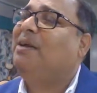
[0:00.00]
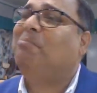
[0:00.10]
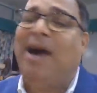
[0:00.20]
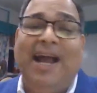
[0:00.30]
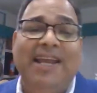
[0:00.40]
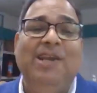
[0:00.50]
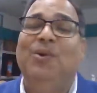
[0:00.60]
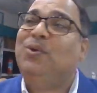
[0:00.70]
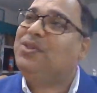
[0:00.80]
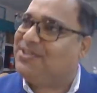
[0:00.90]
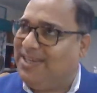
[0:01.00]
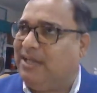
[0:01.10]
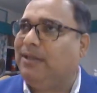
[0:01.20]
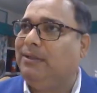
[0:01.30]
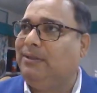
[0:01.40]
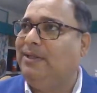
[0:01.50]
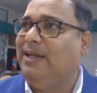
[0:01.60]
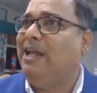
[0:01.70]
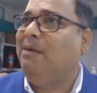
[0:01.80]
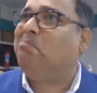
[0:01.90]
my lodestar,
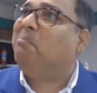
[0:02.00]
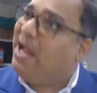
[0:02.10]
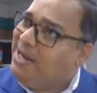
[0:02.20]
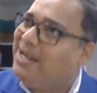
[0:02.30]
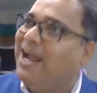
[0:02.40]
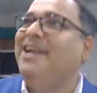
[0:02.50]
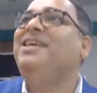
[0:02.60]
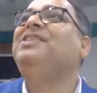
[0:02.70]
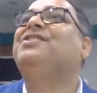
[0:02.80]
my guiding